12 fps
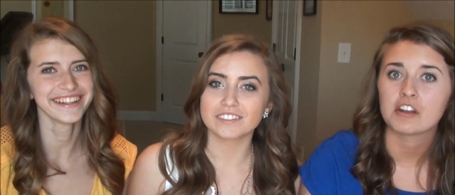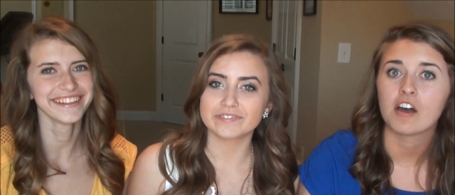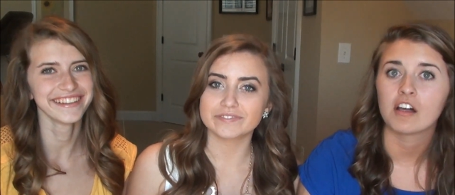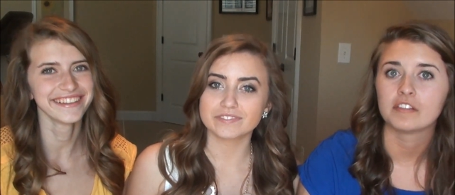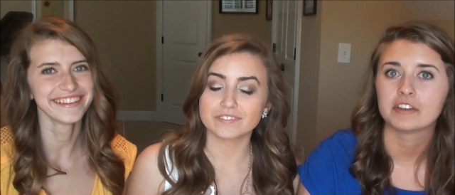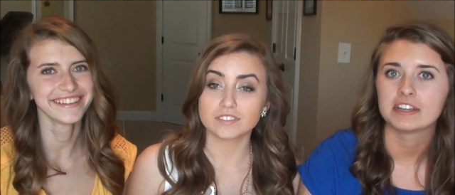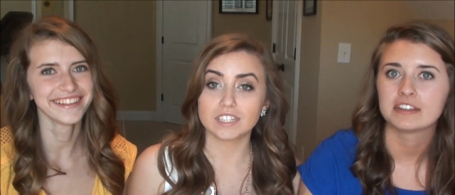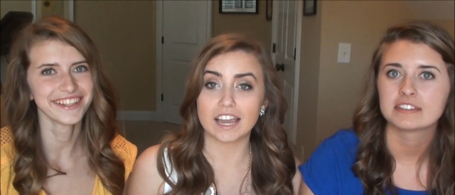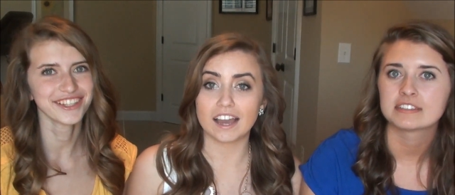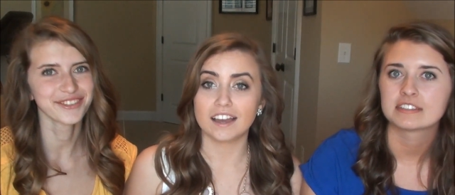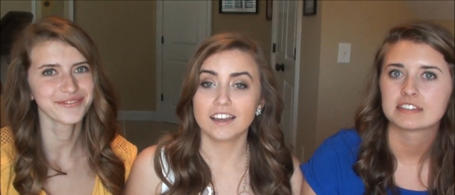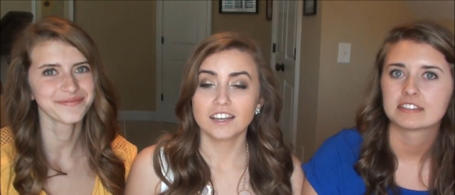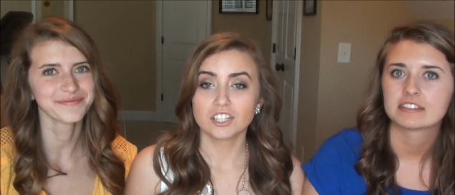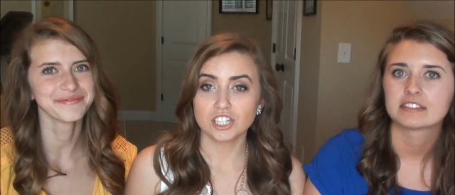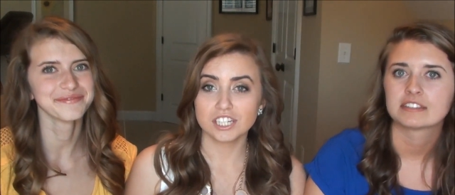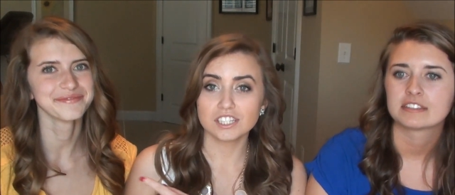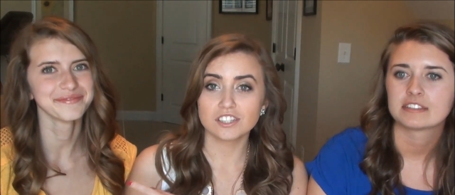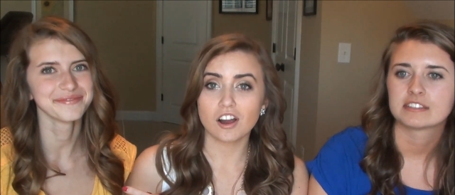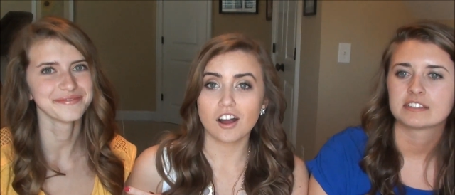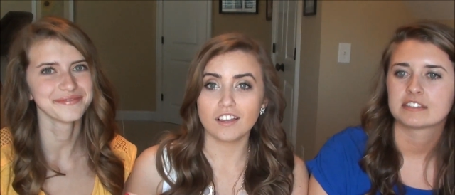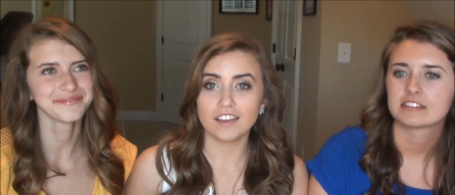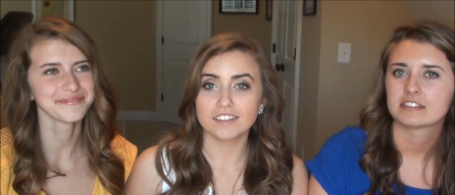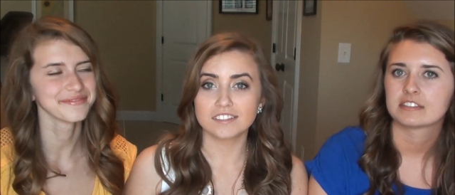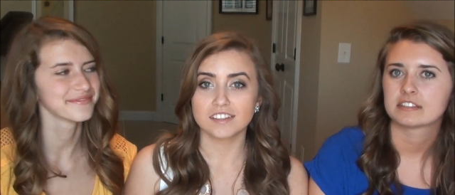Speaker 1: all of us. Yeah. She's
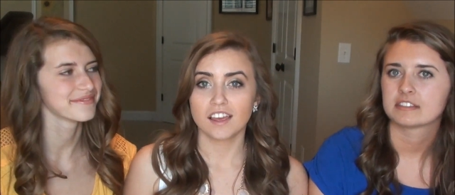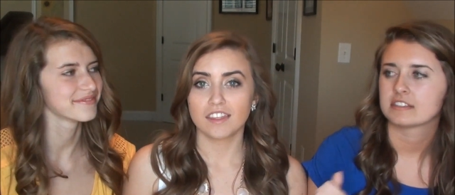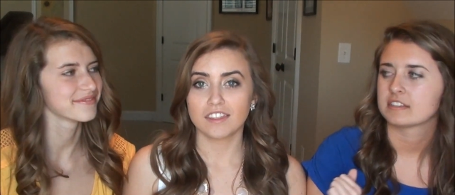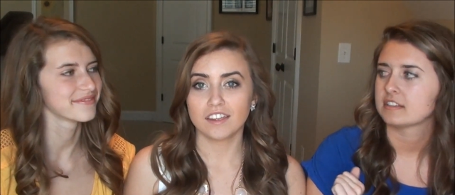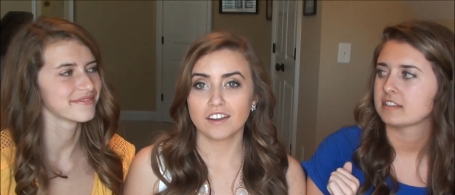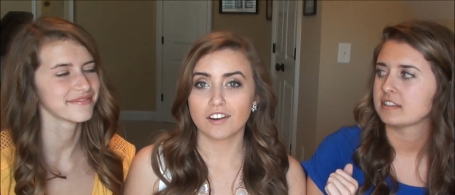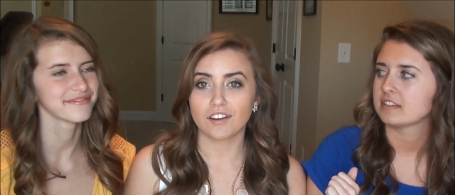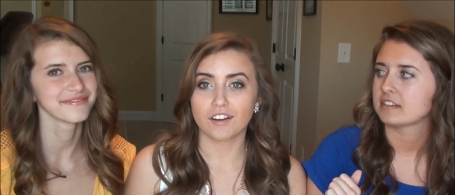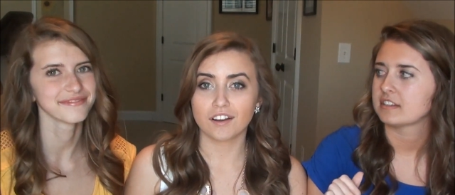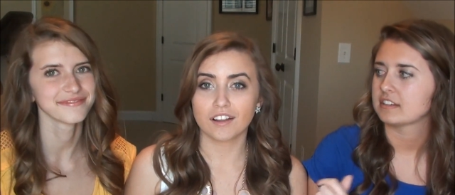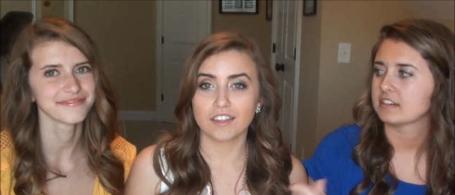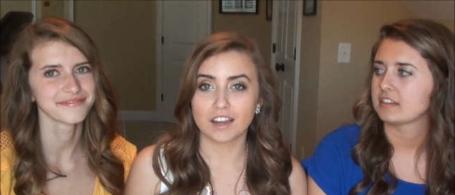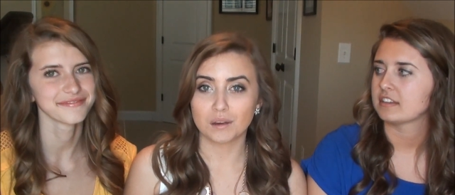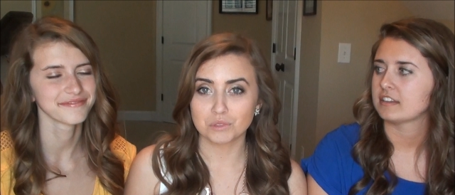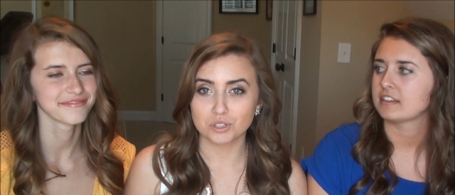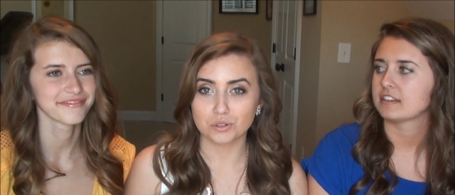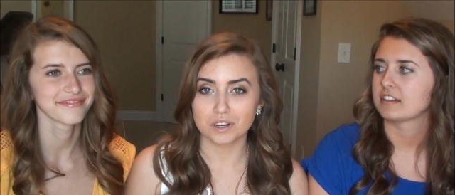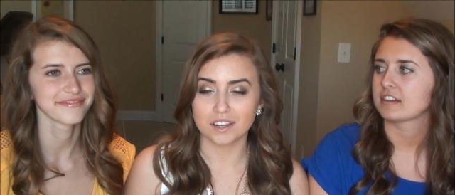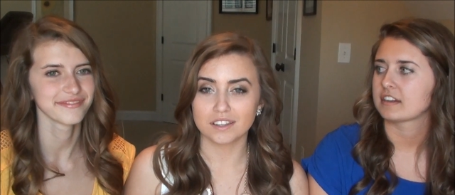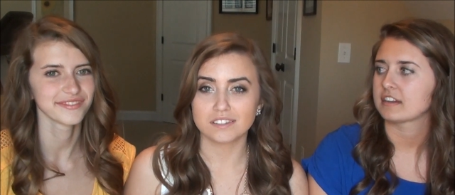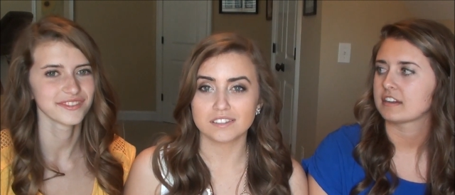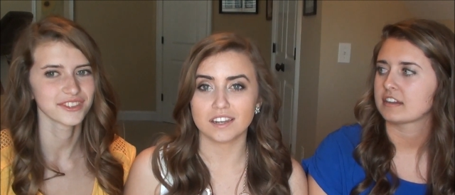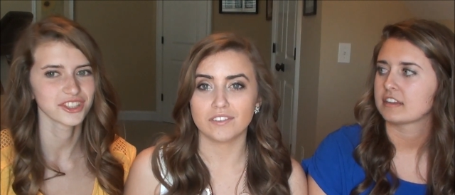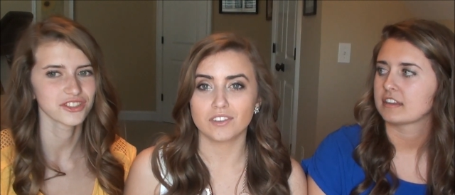tallest, then her, then I'm the
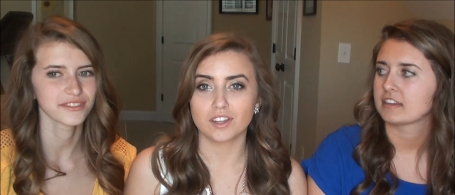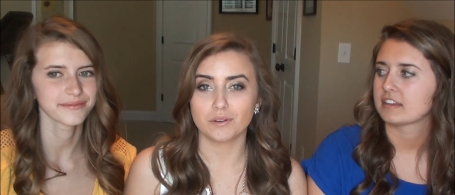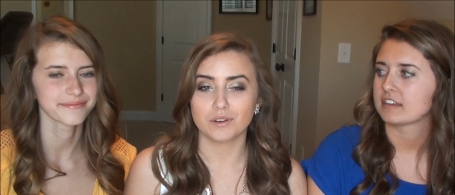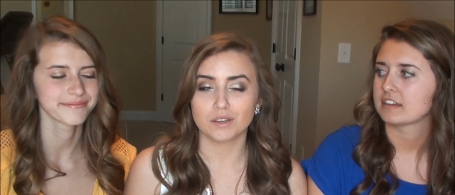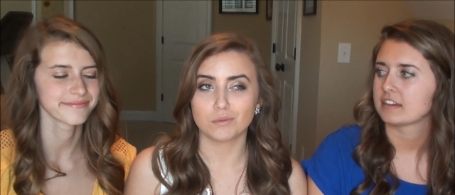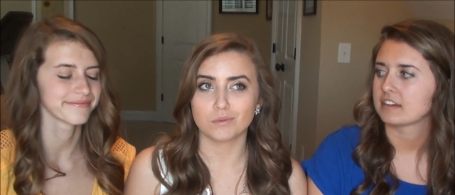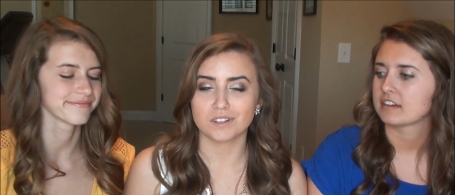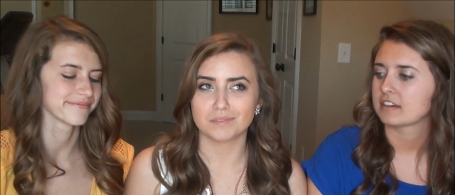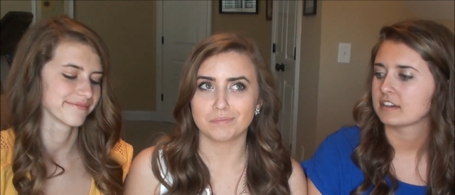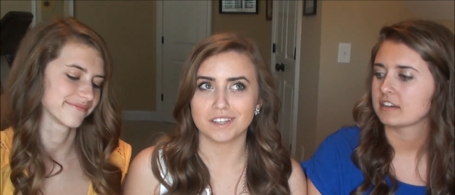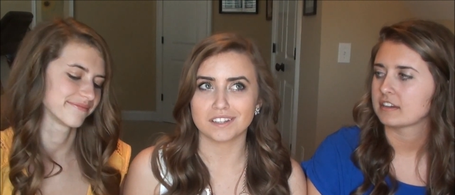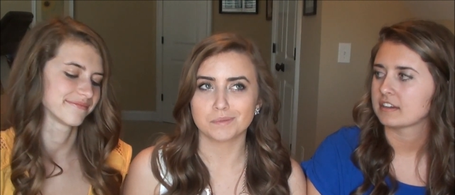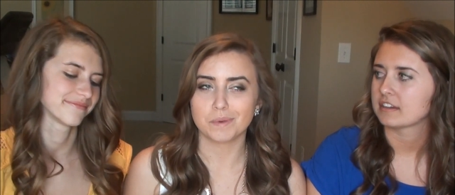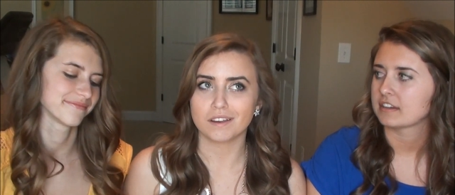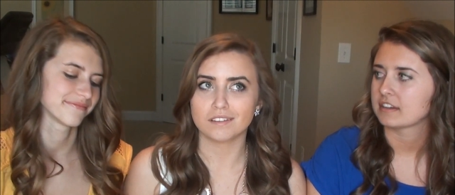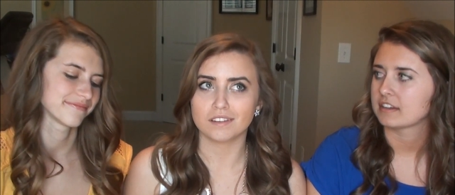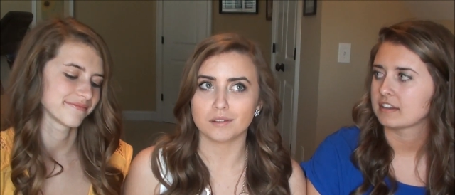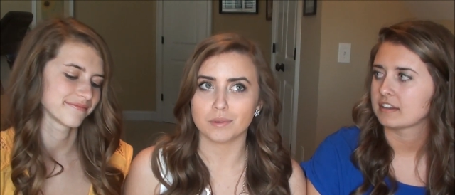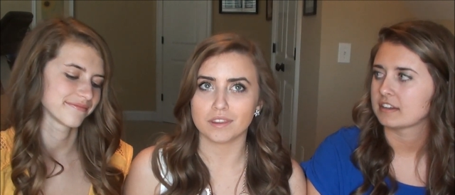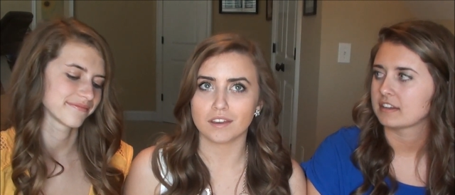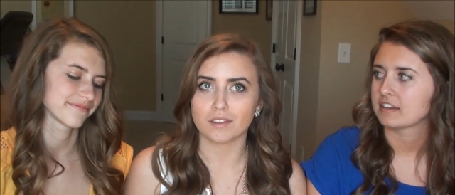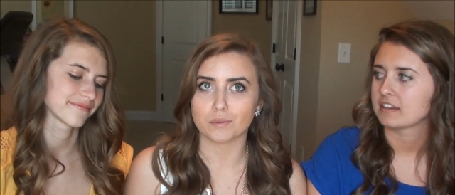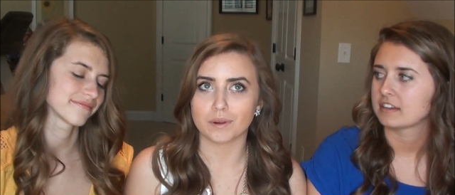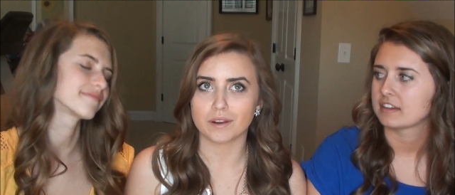shortest, even though it would be expected to be the
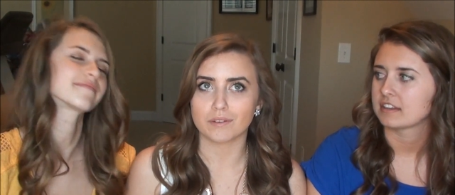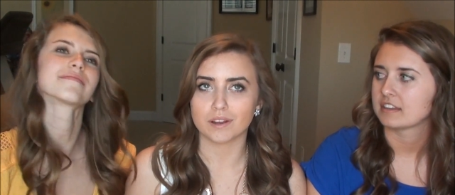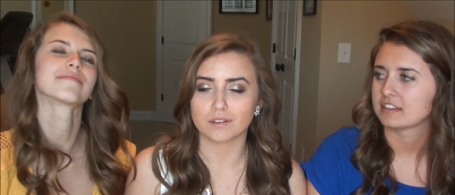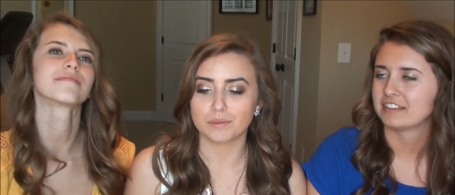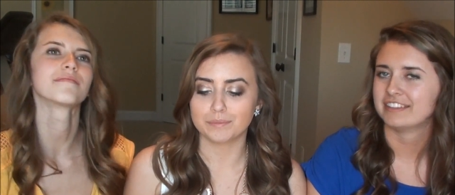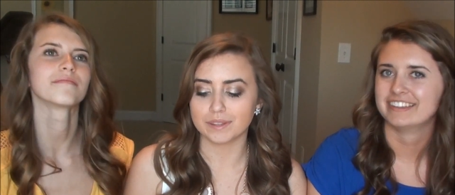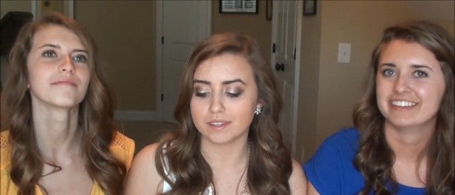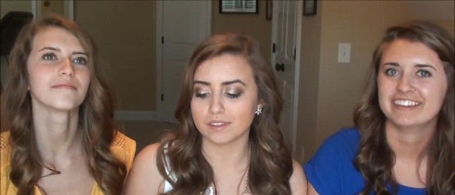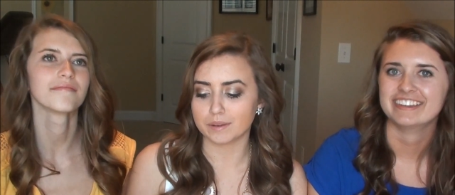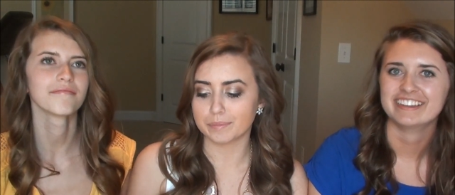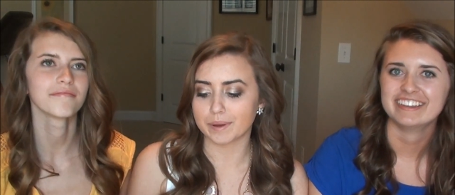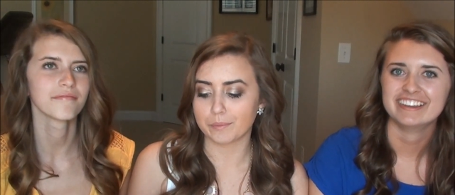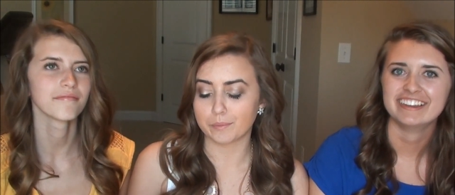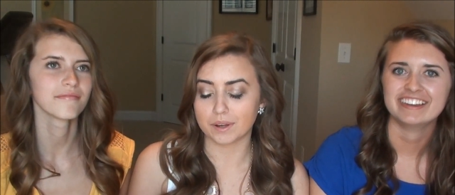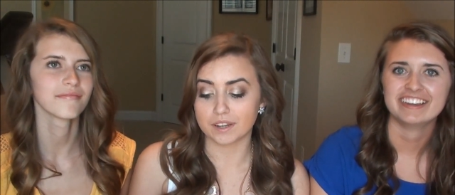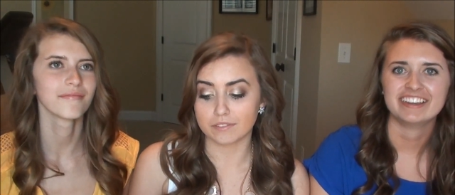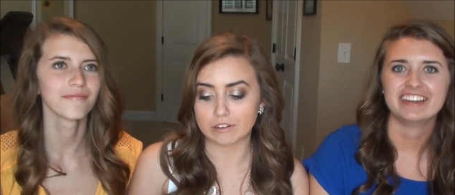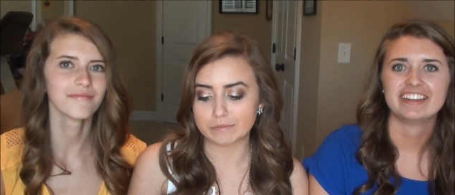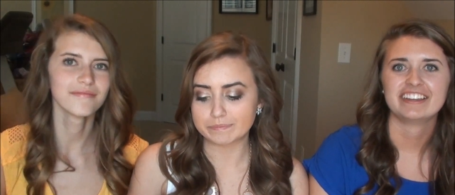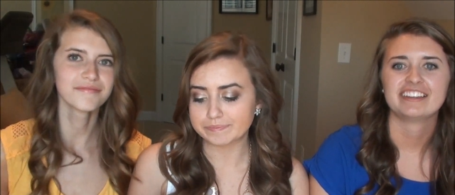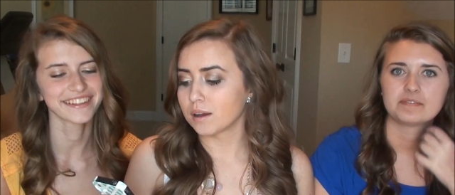other way around completely, but whatever.